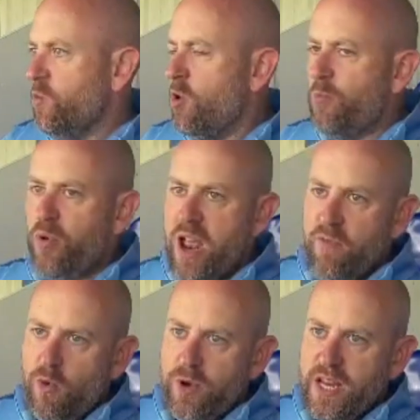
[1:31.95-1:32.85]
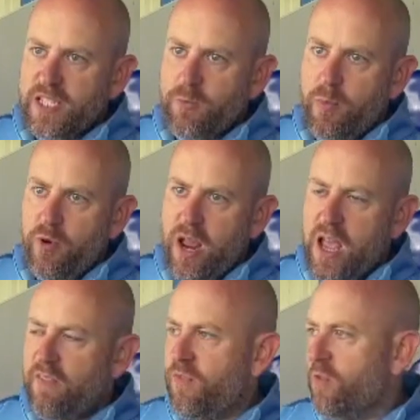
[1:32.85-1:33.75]
We were brave when we needed to be
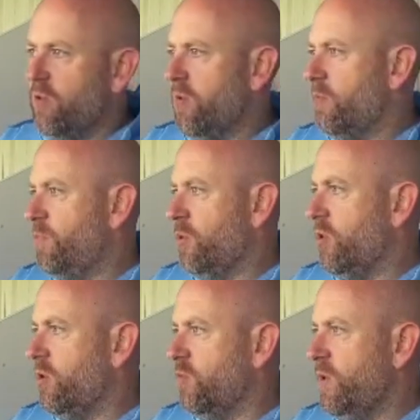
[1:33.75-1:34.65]
brave, but